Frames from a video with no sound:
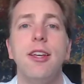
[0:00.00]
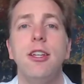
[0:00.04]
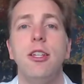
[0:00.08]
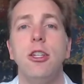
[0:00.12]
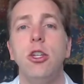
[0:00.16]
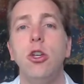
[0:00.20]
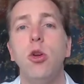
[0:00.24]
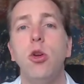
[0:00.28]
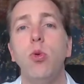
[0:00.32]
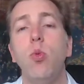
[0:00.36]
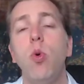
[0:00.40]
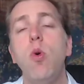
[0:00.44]

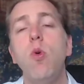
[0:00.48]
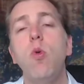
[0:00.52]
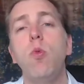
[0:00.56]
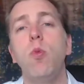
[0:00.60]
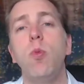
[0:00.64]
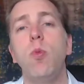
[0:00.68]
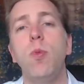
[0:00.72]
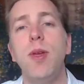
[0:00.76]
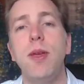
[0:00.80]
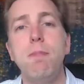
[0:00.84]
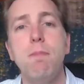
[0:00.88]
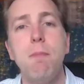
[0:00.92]
You will
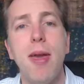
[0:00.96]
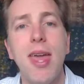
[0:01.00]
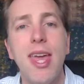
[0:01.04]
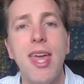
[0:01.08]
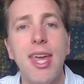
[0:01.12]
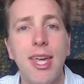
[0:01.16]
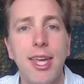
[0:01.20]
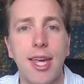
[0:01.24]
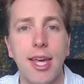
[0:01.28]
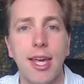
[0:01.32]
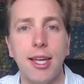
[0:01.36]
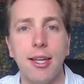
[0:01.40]
be
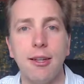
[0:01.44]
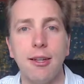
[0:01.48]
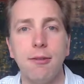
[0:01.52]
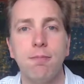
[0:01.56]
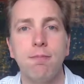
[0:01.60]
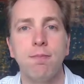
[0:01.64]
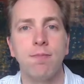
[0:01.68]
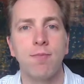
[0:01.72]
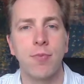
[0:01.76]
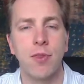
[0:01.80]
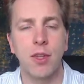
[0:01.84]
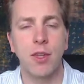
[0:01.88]
making,
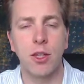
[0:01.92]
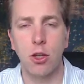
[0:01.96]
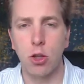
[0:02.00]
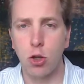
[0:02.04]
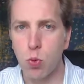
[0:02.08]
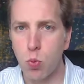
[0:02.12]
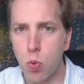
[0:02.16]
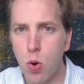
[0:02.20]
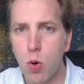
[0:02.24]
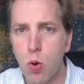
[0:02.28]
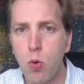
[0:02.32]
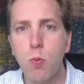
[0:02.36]
you
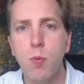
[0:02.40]
will